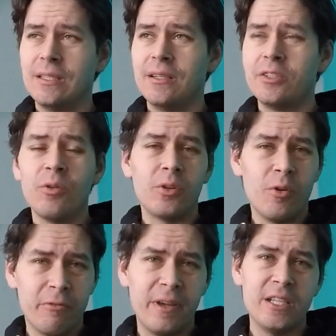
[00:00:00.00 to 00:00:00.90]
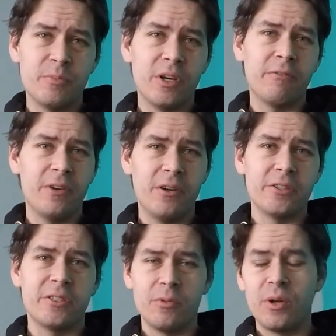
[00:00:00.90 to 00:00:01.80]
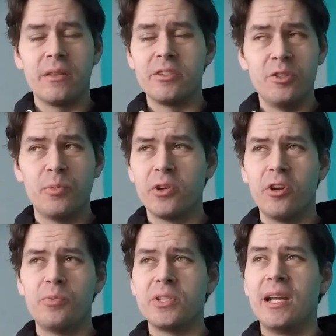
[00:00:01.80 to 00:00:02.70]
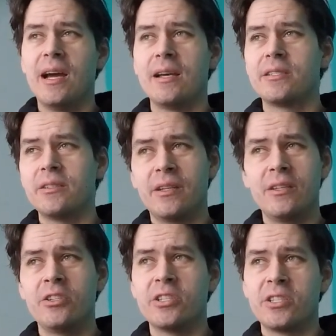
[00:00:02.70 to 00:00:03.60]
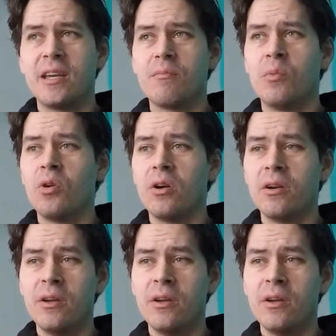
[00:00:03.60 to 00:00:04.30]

don't go to Facebook first to one of the super groups and ask. You just get more